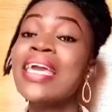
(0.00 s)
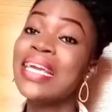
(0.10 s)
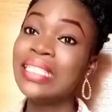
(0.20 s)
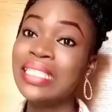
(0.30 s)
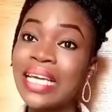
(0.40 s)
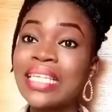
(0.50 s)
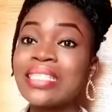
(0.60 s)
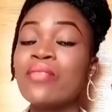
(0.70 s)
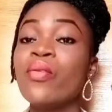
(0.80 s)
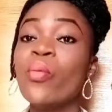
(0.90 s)
in a
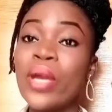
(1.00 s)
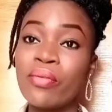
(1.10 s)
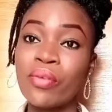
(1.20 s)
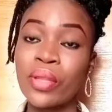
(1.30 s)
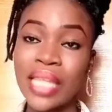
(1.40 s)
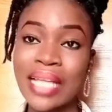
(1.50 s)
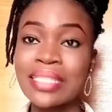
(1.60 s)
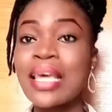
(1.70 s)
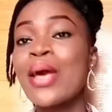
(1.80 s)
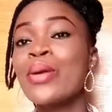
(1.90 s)
negative way for that.
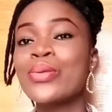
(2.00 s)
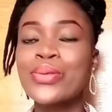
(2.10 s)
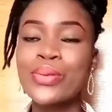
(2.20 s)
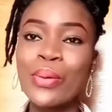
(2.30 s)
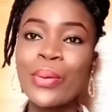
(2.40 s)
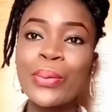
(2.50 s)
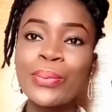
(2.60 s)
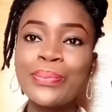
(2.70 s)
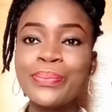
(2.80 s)
So